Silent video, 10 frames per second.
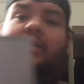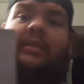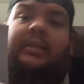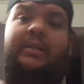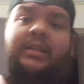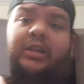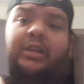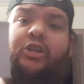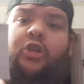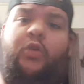This thing is
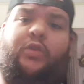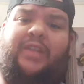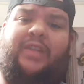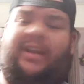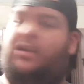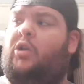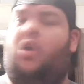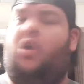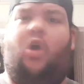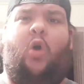huge, like
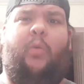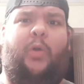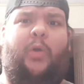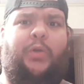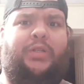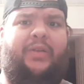almost